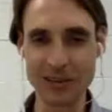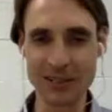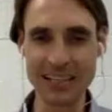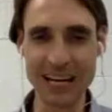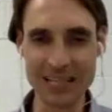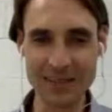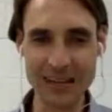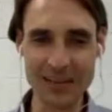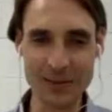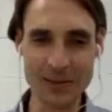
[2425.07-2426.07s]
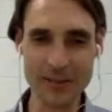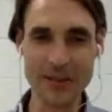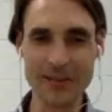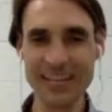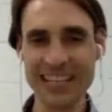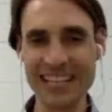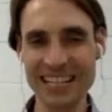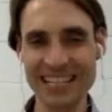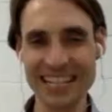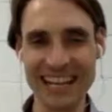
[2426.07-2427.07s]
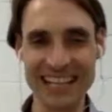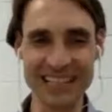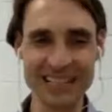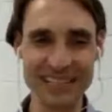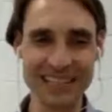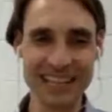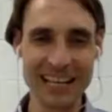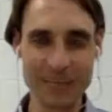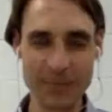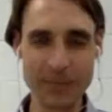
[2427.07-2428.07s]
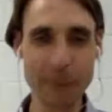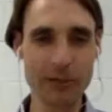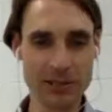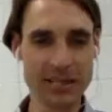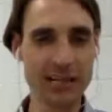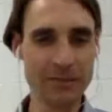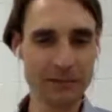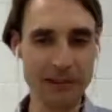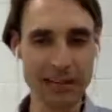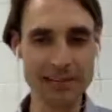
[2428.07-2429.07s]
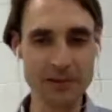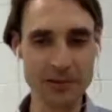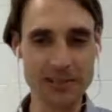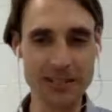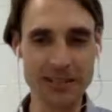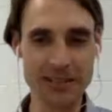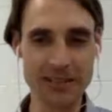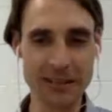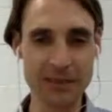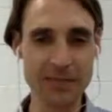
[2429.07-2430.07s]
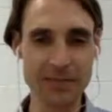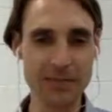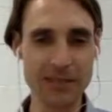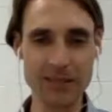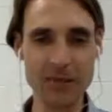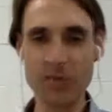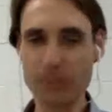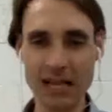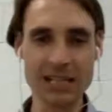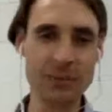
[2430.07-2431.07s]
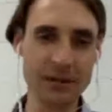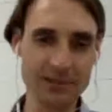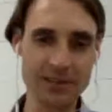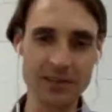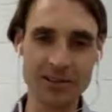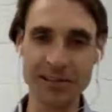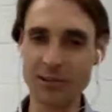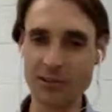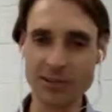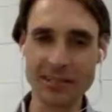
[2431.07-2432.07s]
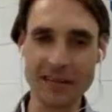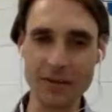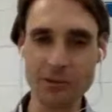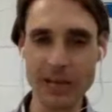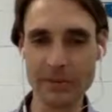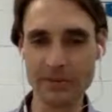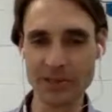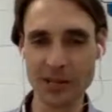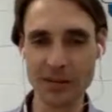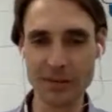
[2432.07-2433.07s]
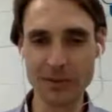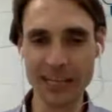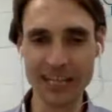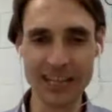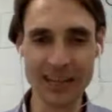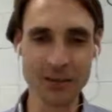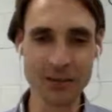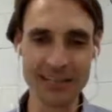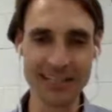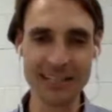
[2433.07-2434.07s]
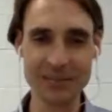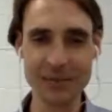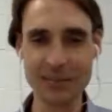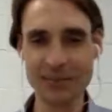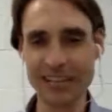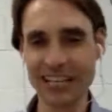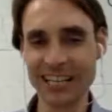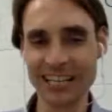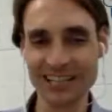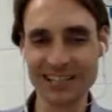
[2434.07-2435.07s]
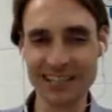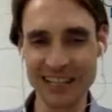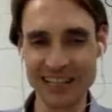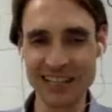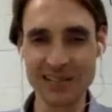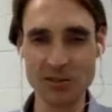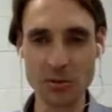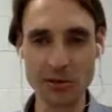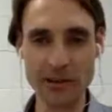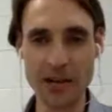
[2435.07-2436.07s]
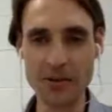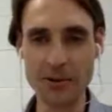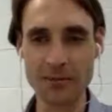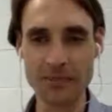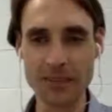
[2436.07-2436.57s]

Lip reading: tons of outsourcing over the years, and being well set up for outsourcing can give you much better results and also save you a heap of time and money. Otherwise, it can be a bit of a headache. So that sounds super valuable.